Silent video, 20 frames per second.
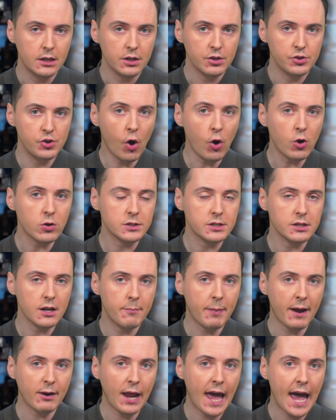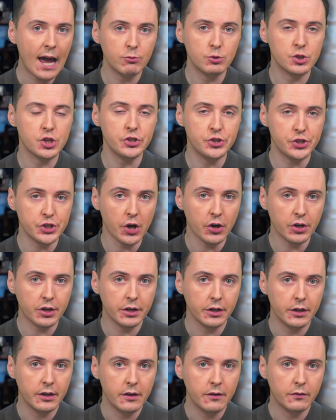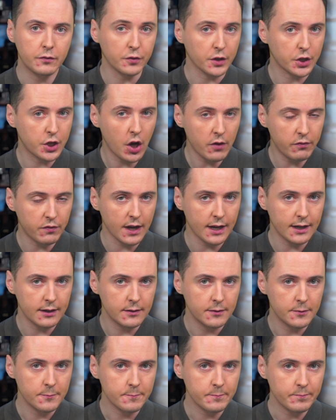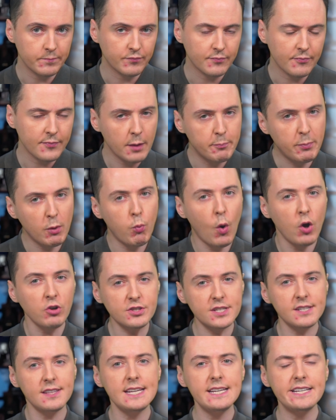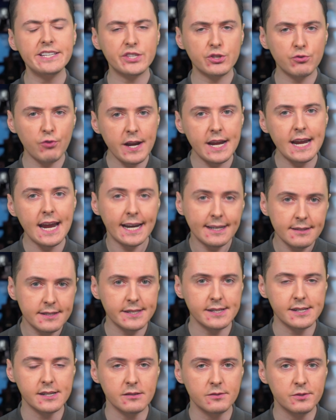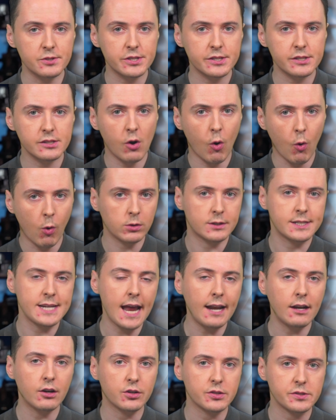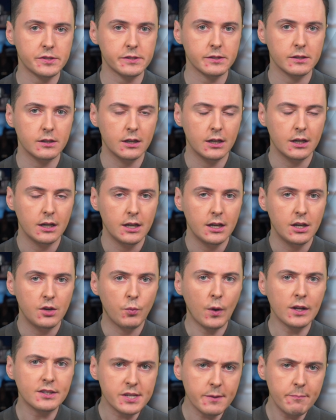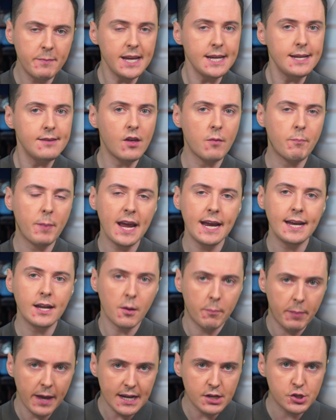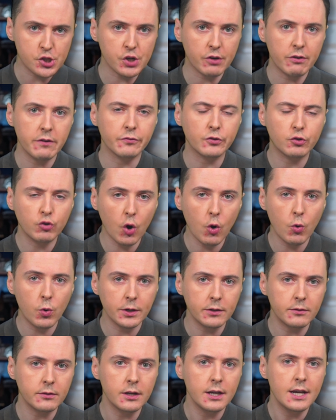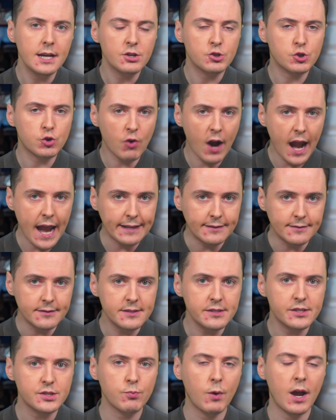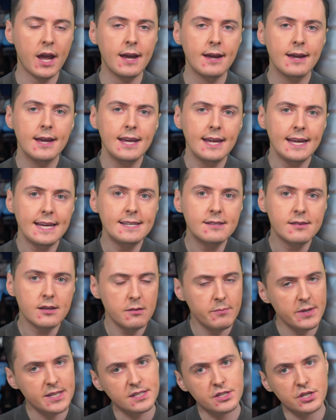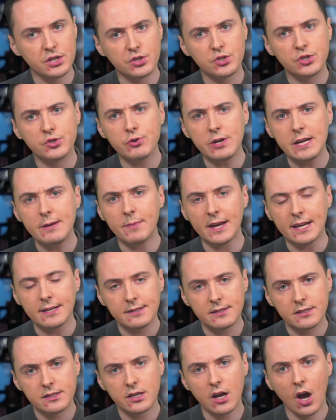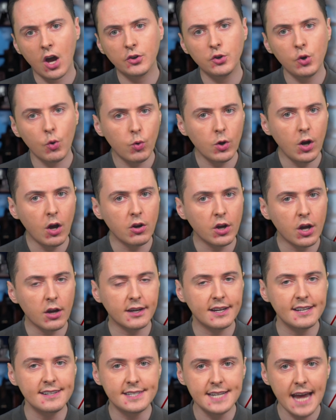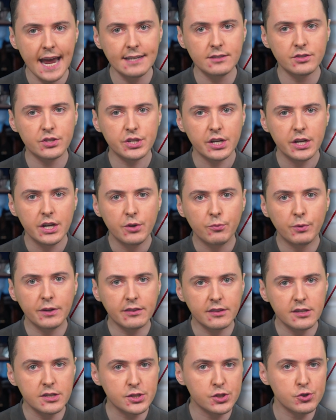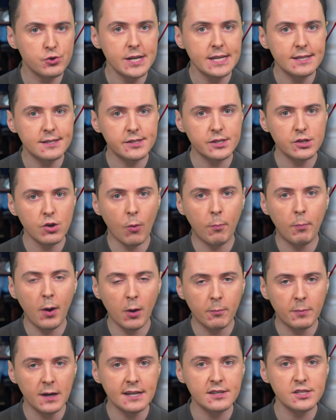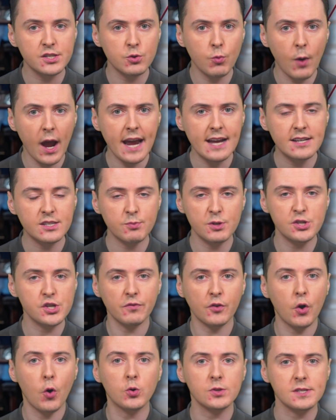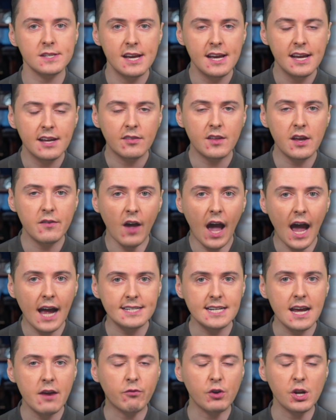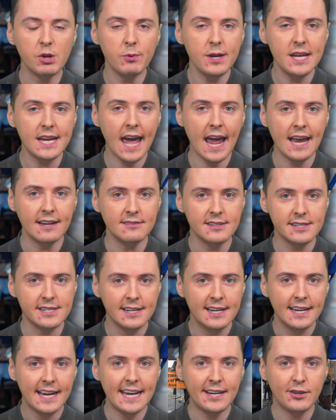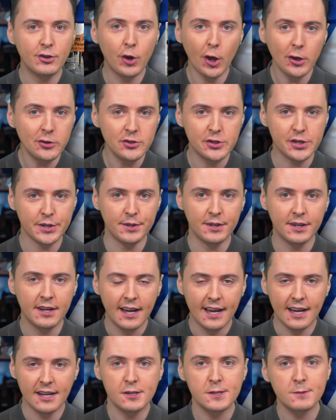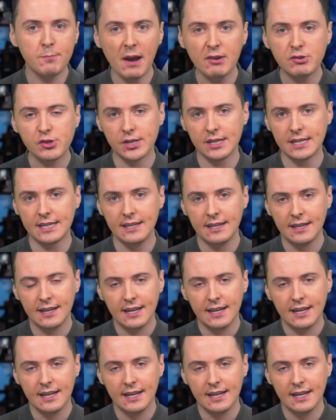not about how to duck for cover. But what do these three incidents all tell us? Well, to me, they paint a picture of growing trends where Islamist extremists are no longer content with the streets or public squares, which of course they've had every weekend, in London especially.